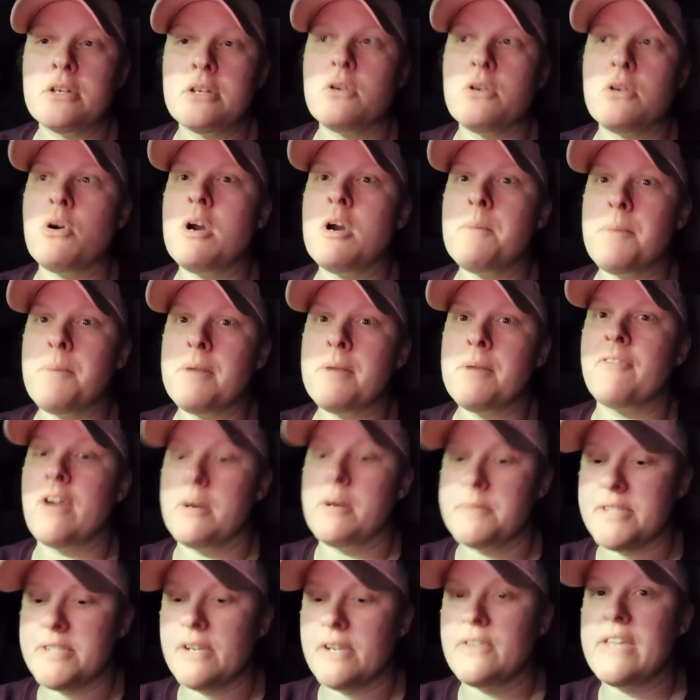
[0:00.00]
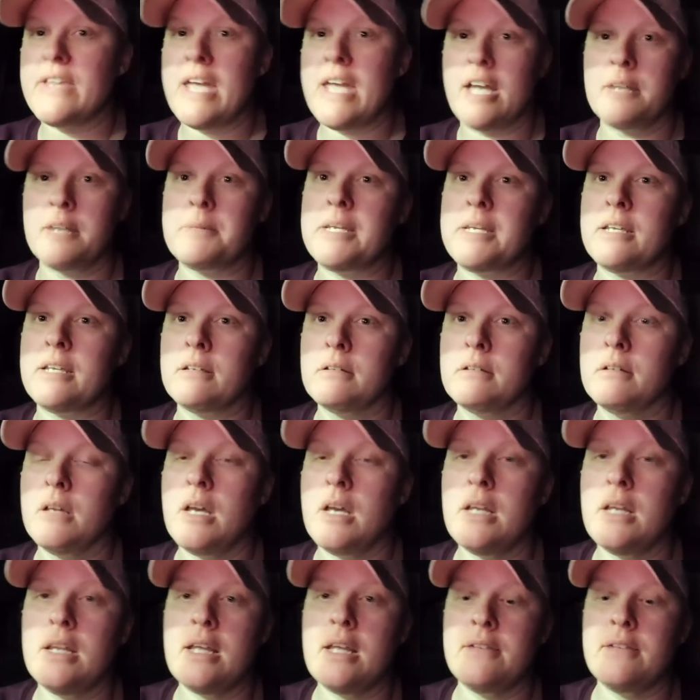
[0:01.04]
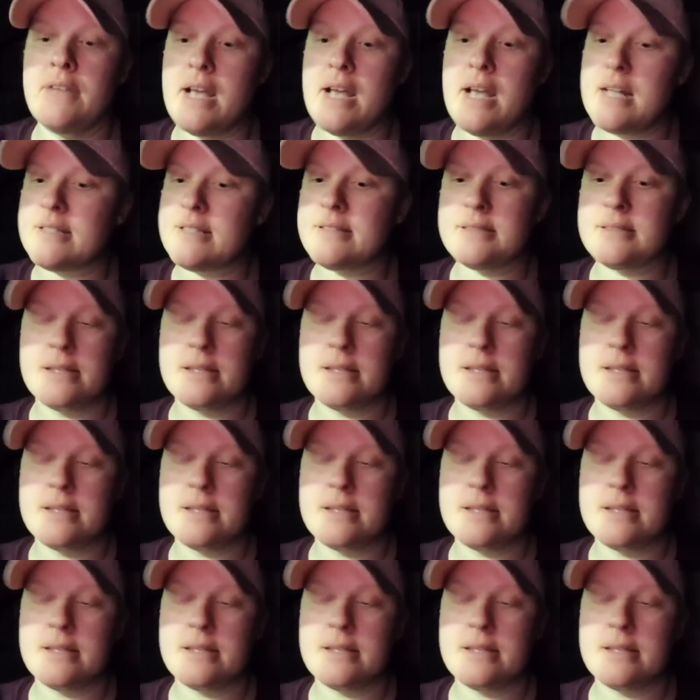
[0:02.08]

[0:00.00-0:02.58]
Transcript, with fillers: corporate farms are the enemy and and that's